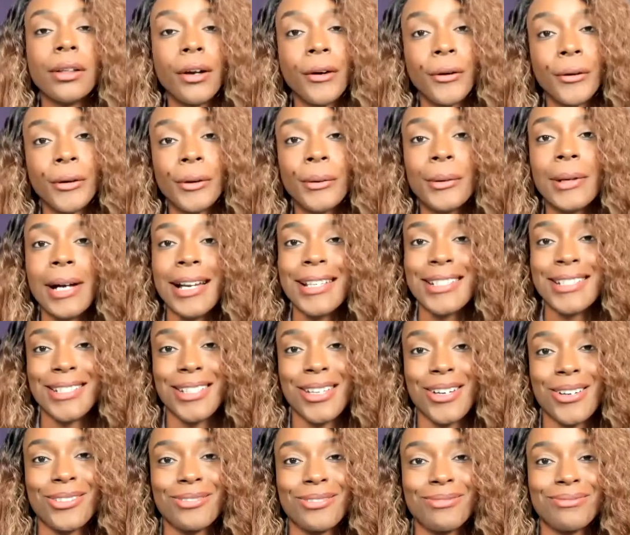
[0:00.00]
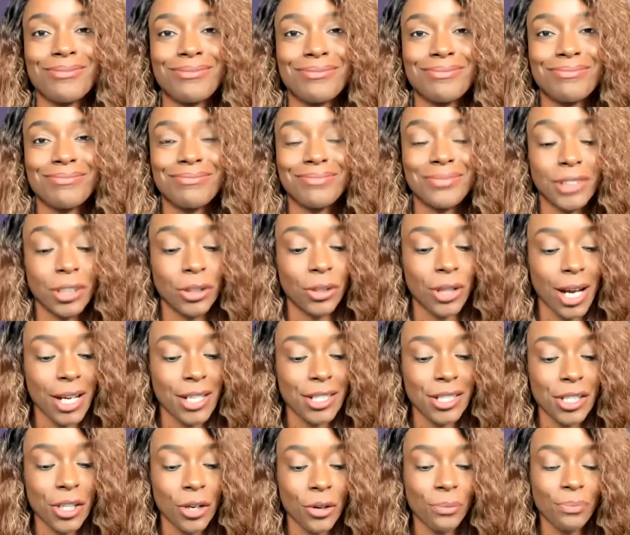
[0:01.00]
Oh, you guys know. You
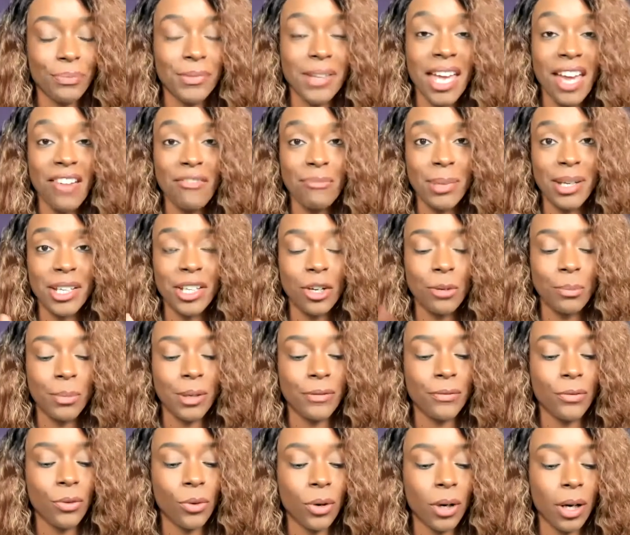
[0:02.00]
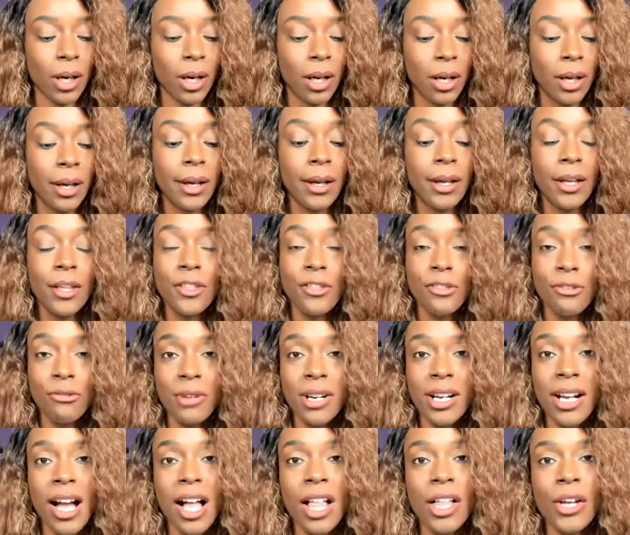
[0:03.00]
guys know that have been here before.
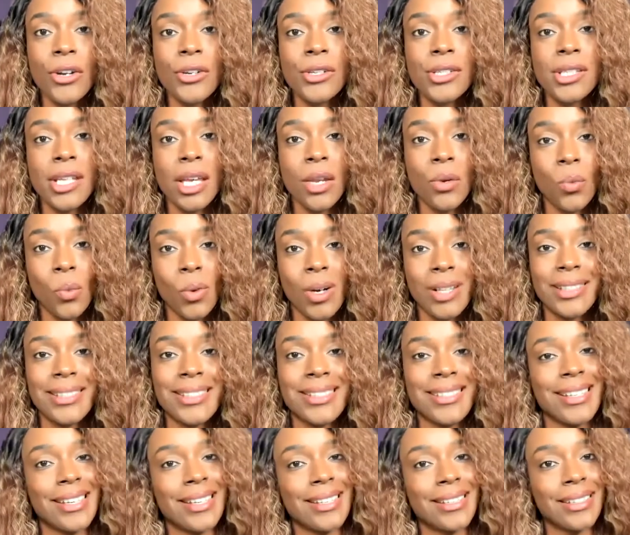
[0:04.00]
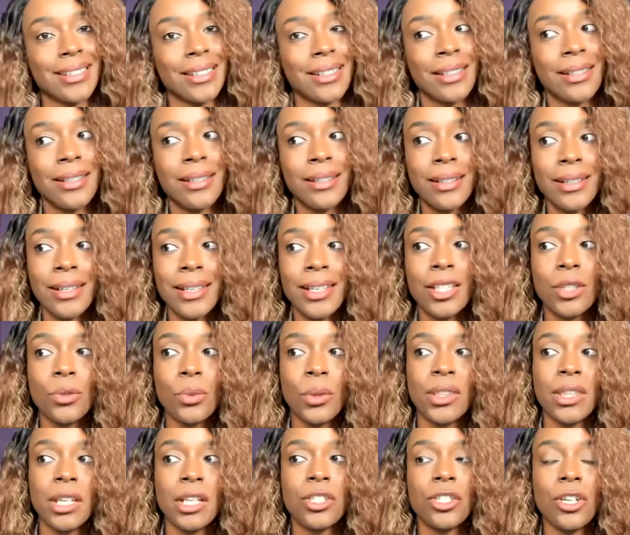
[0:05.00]
$3.01 is
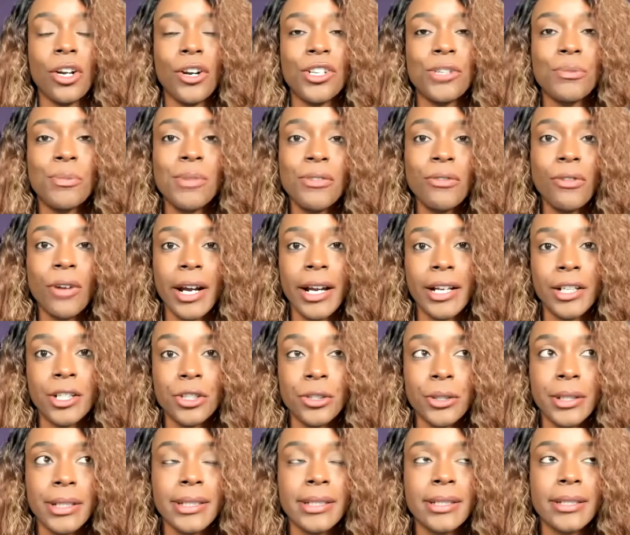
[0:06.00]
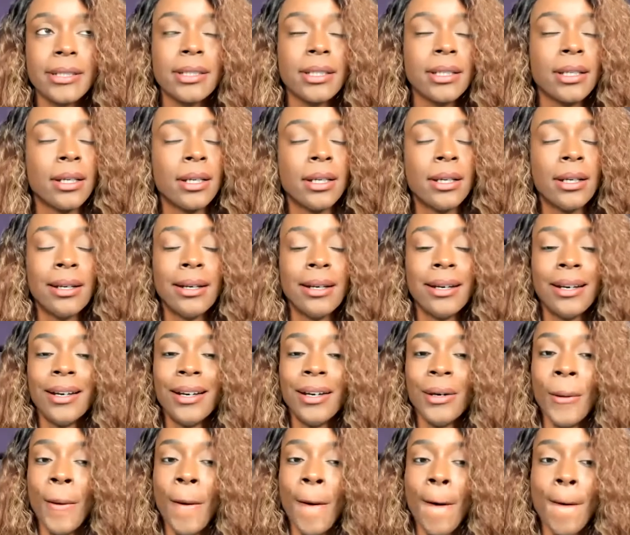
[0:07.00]
what they charge me for interest.
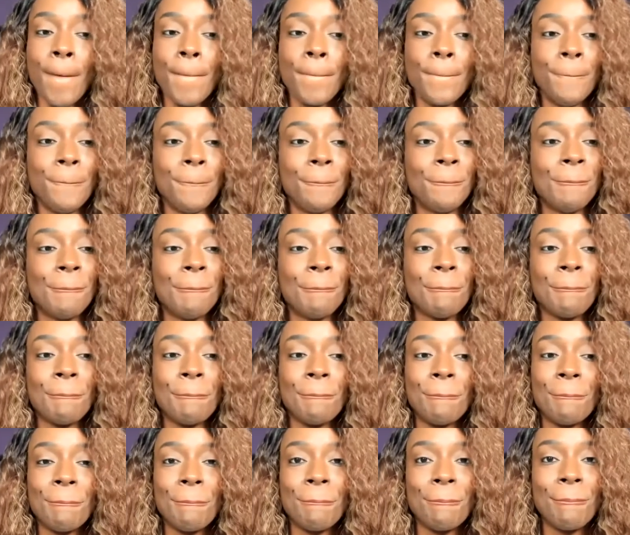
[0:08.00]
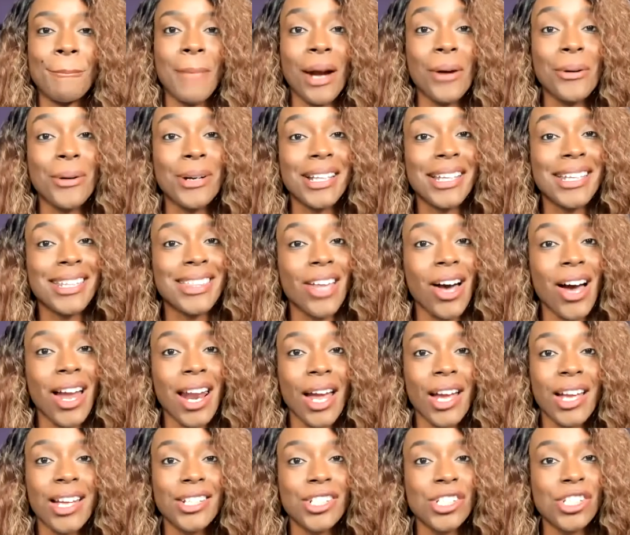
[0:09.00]
I really thought
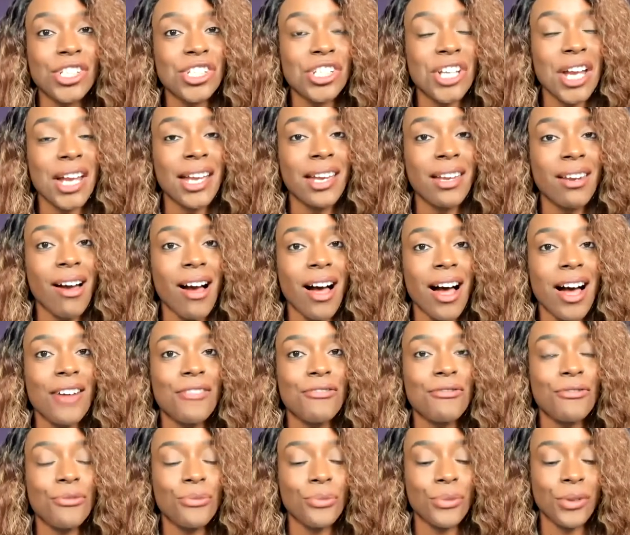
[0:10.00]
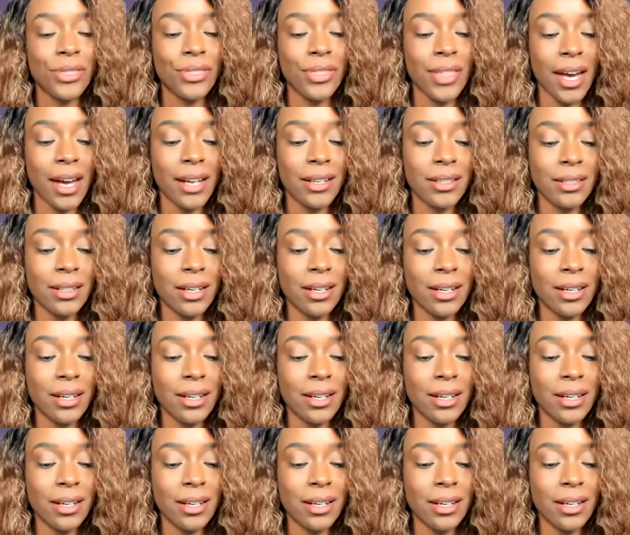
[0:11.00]
I could shake it off with that